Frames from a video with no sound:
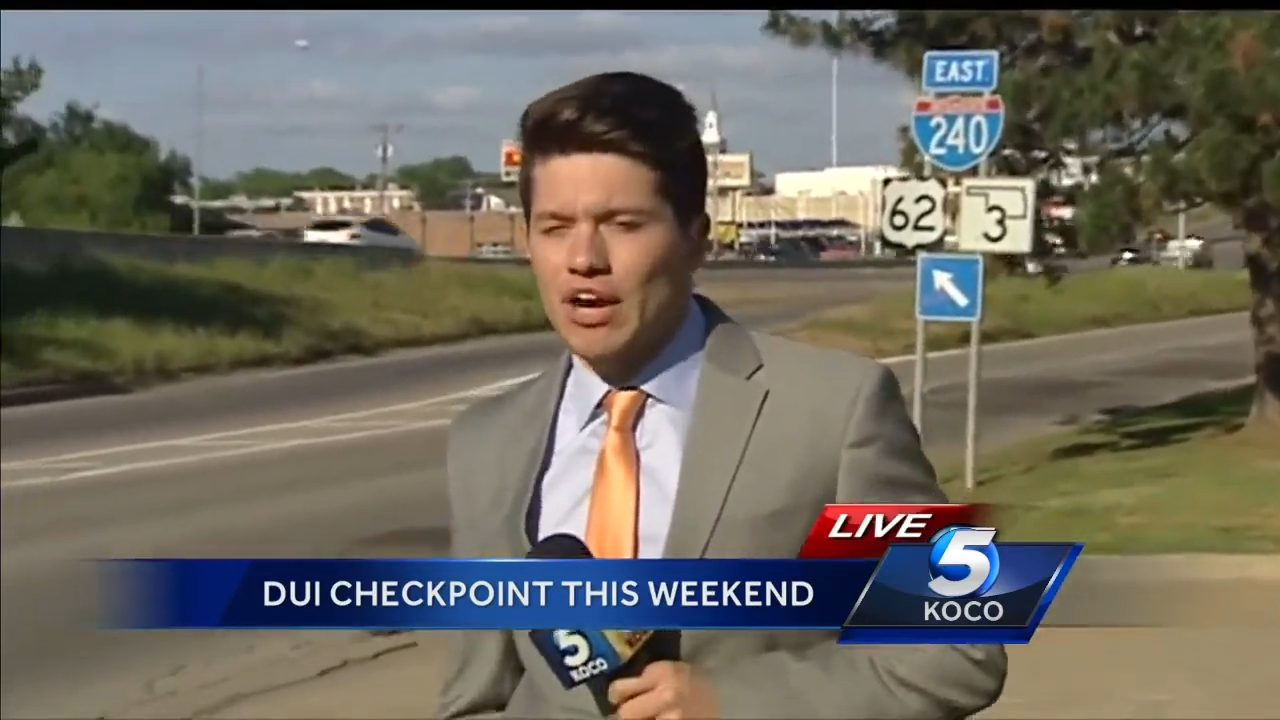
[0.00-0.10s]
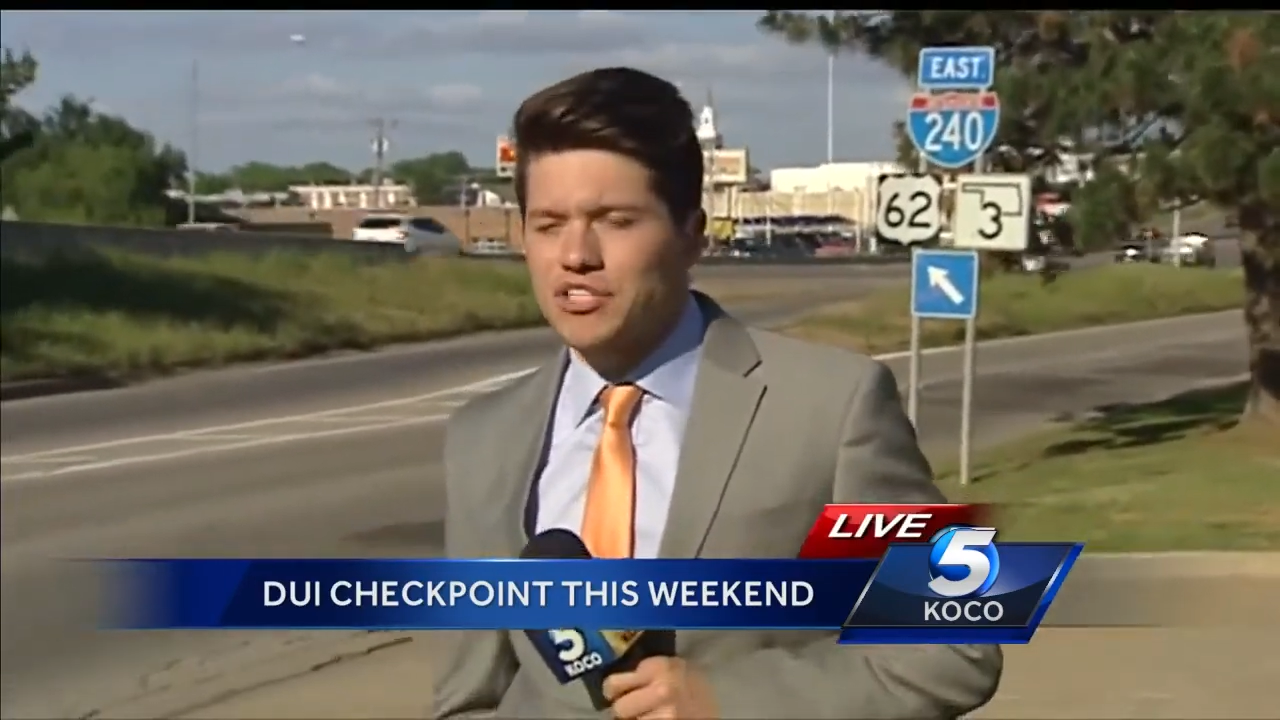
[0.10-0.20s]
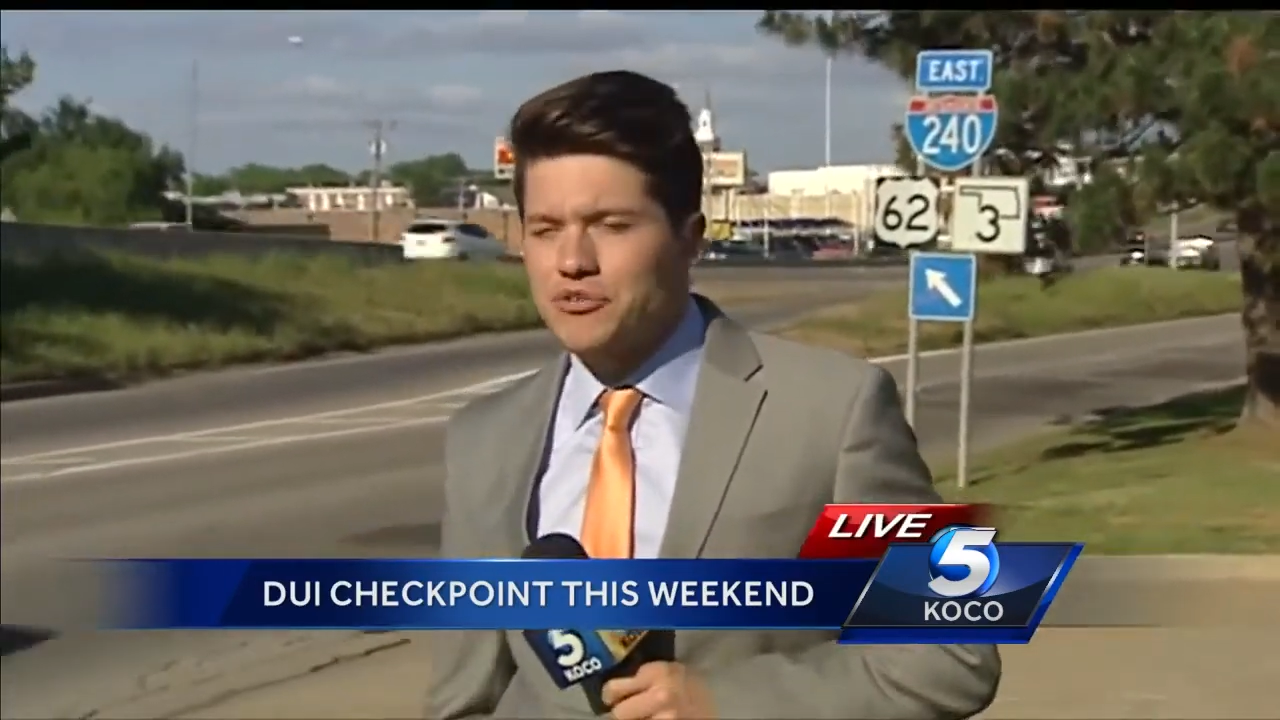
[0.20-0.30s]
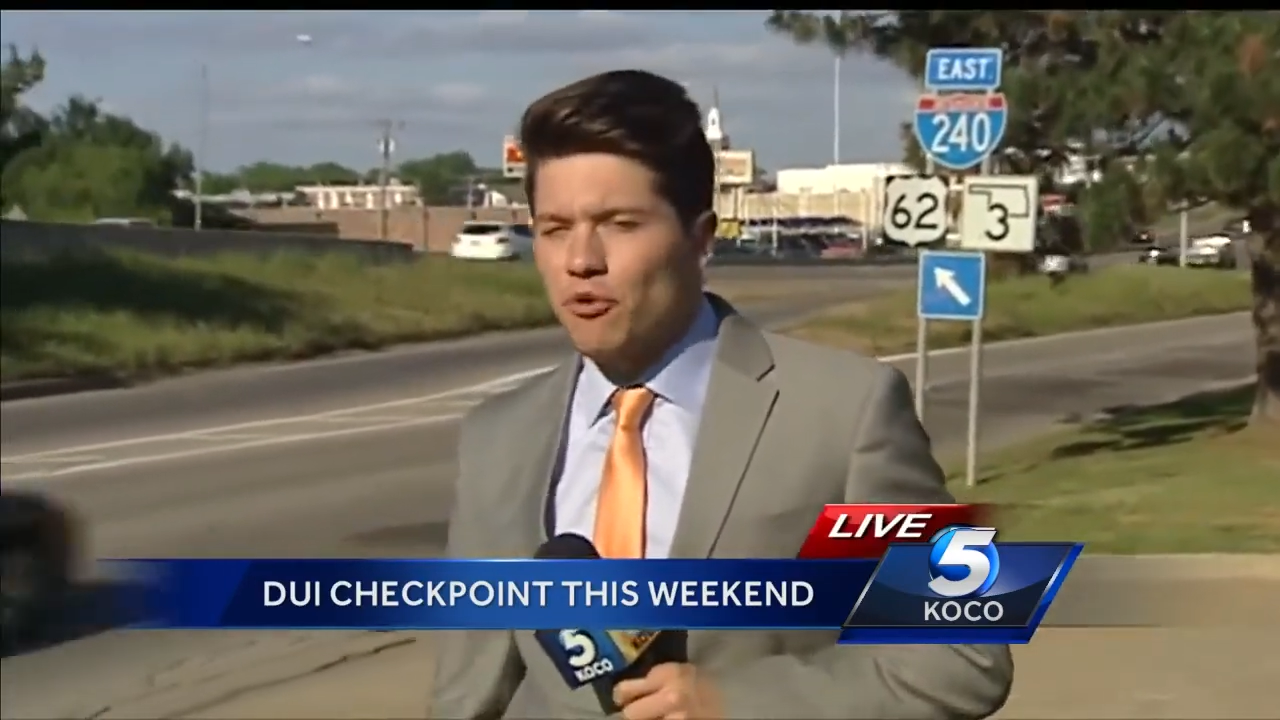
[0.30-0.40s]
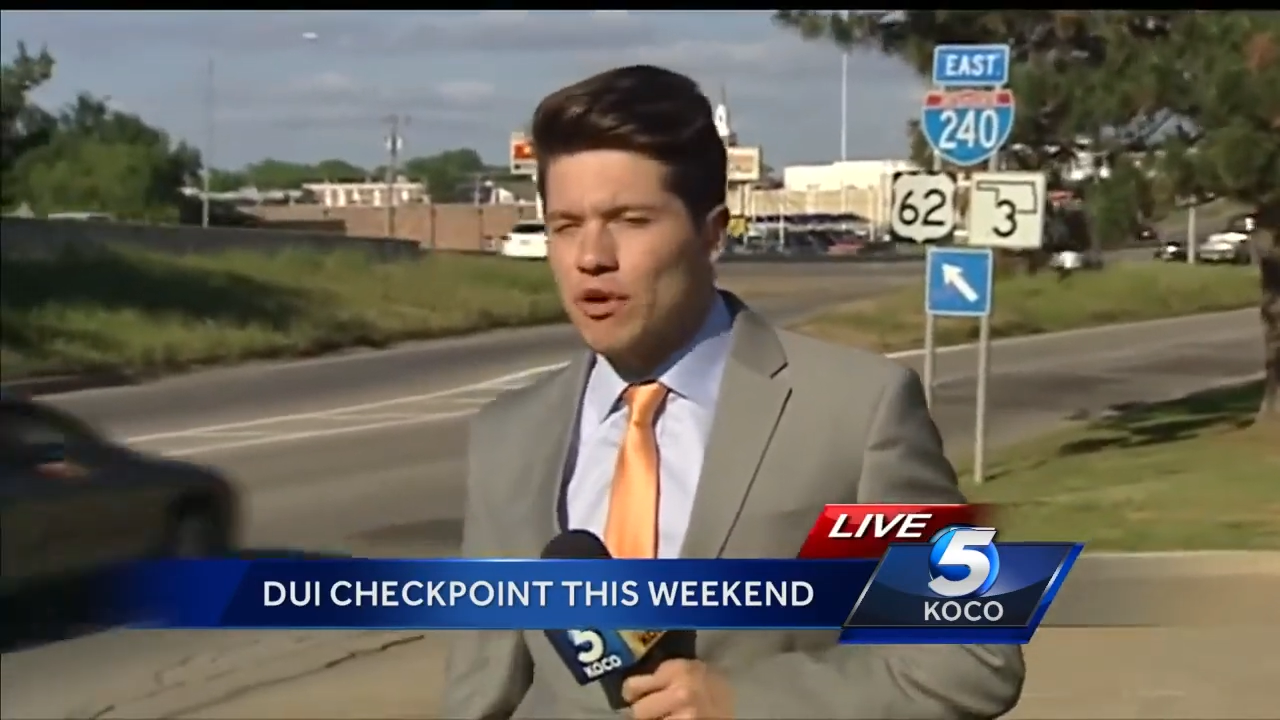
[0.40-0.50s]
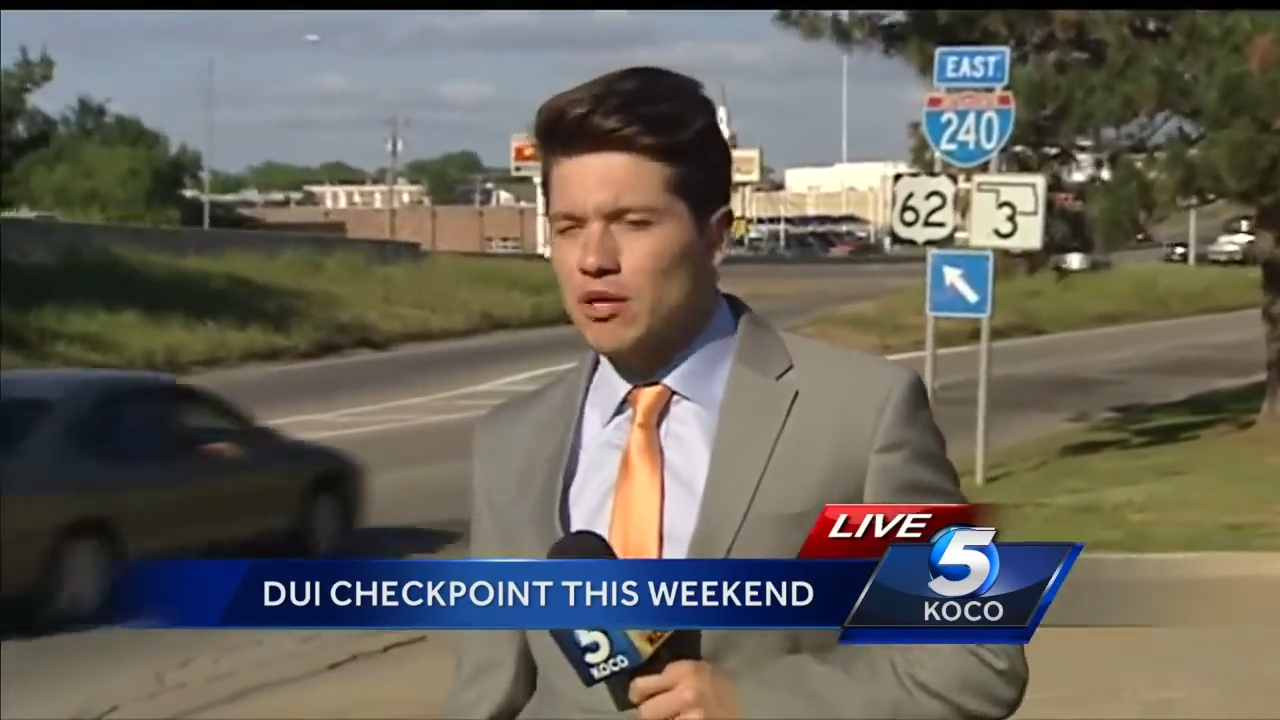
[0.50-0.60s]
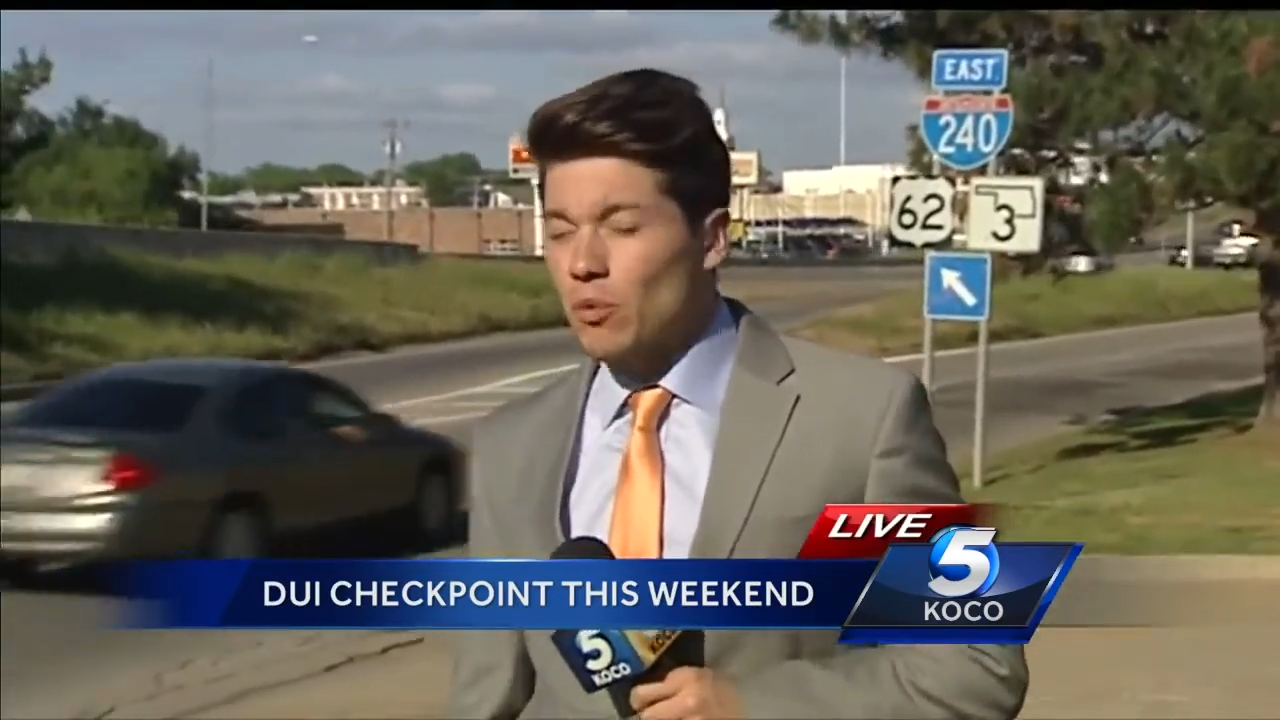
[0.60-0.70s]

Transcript: I-240